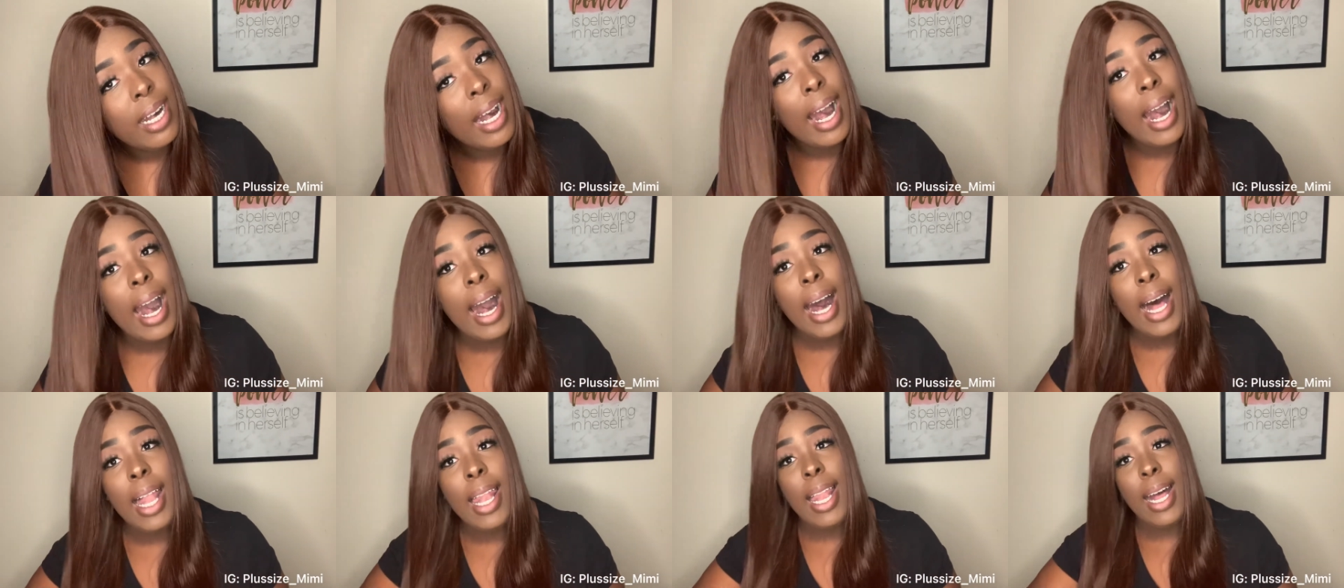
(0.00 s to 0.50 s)

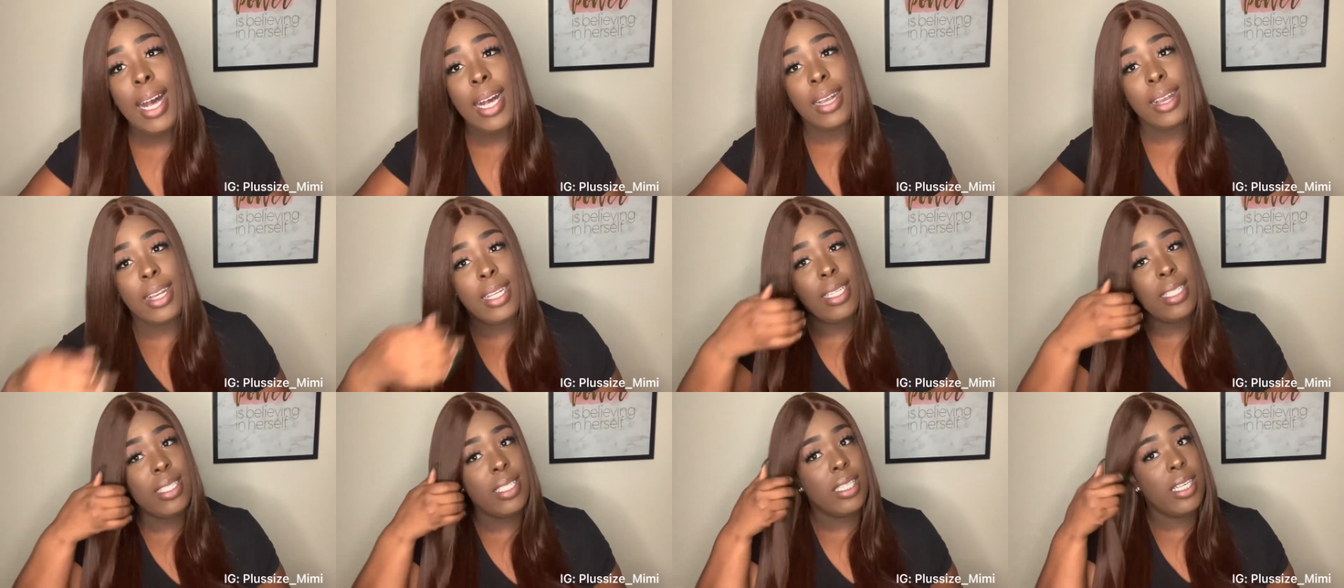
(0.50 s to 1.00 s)
I like
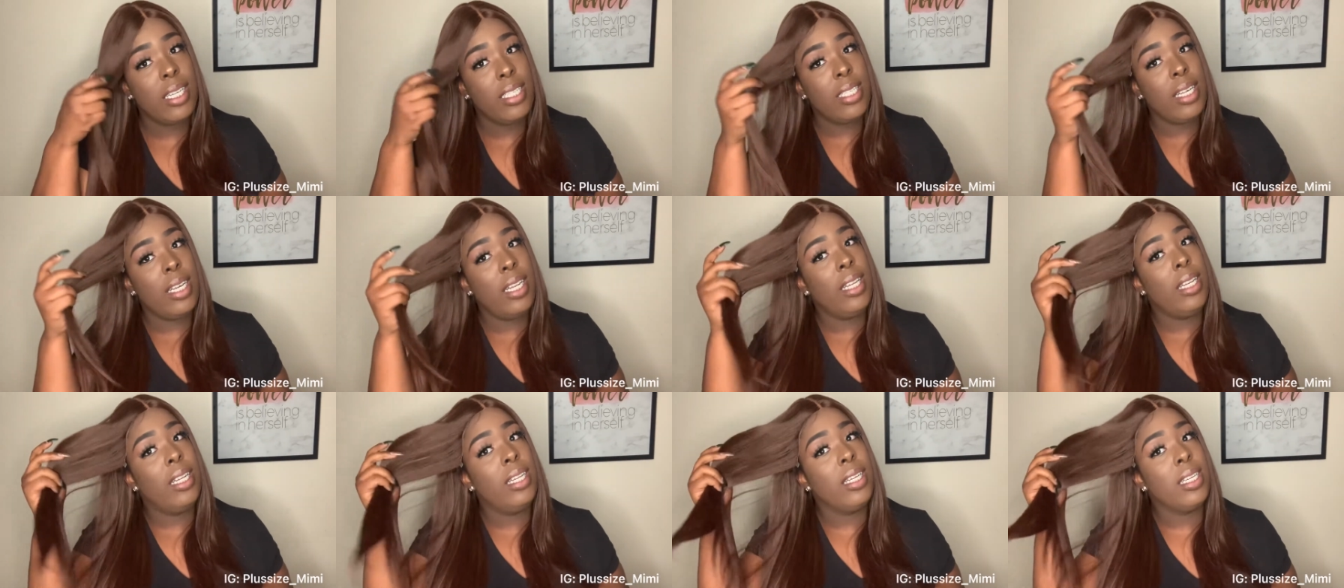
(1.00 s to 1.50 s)
this because
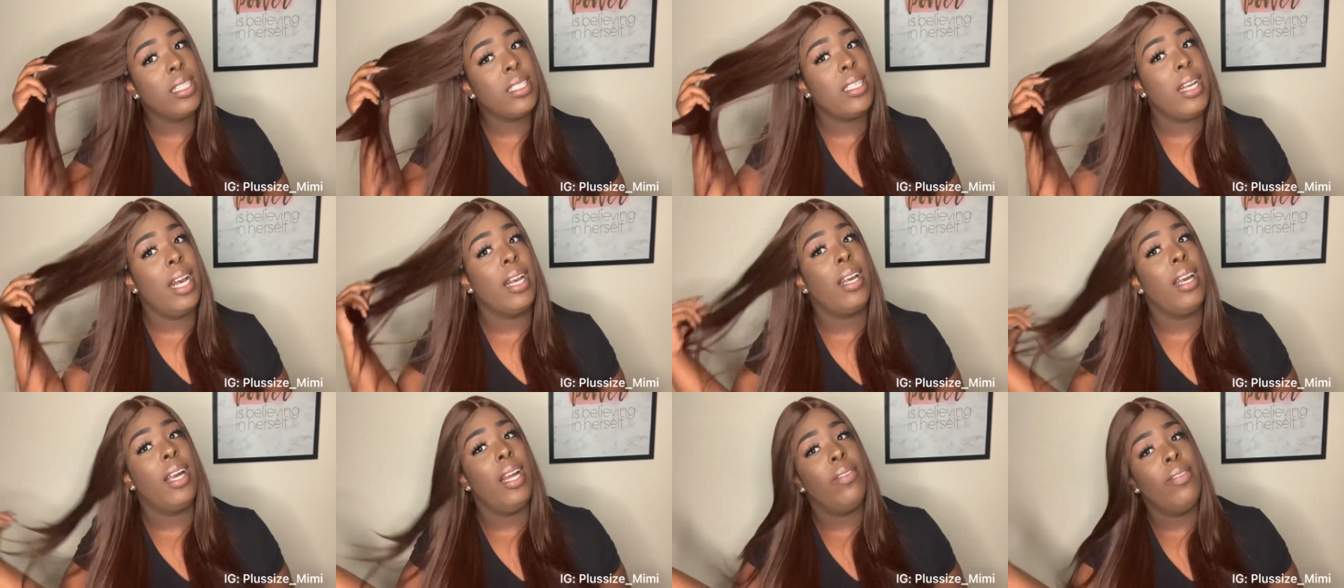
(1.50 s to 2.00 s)
it looks
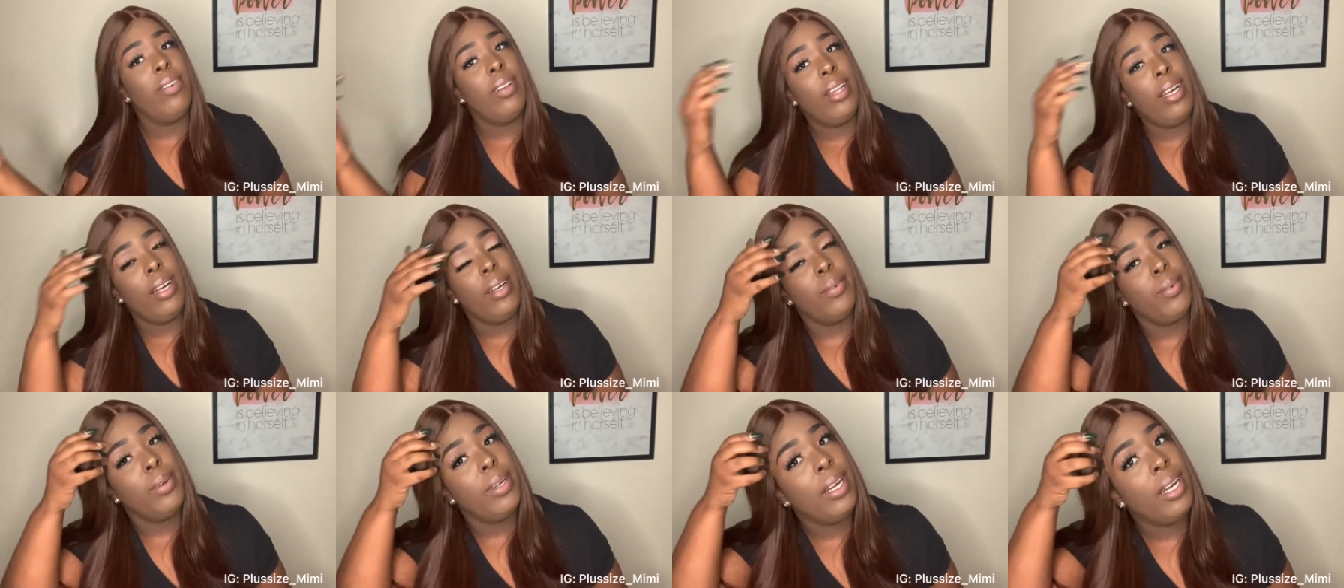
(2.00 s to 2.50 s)
like an everyday
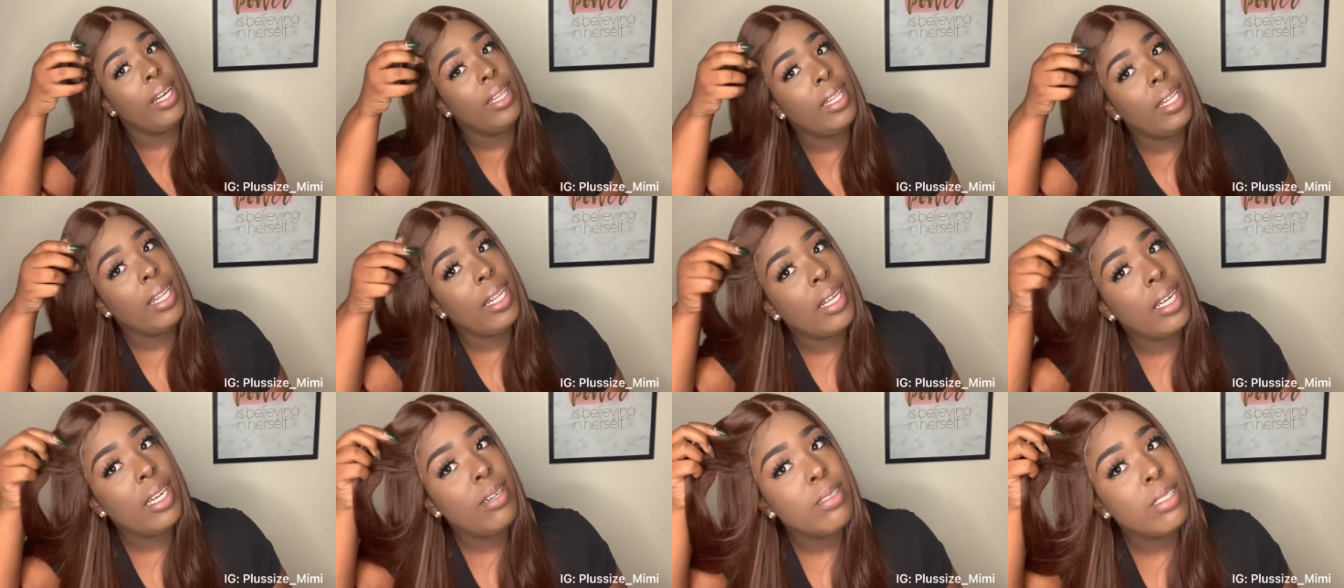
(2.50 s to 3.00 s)
wig. And then
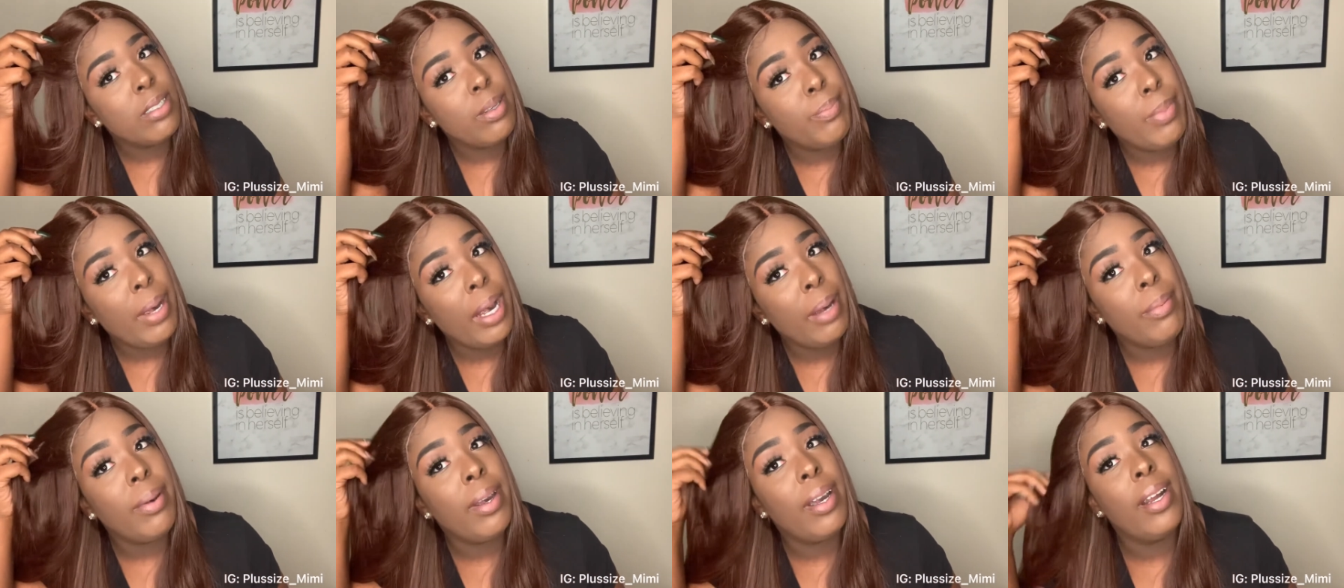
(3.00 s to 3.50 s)
it comes to
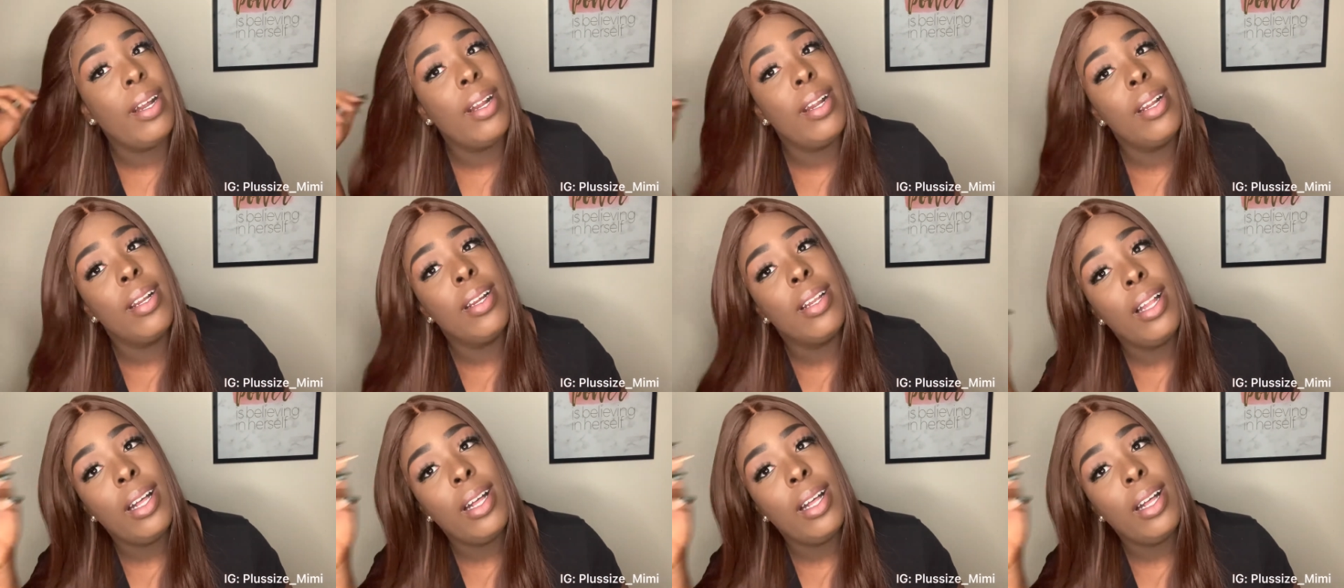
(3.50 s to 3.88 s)
baby hair.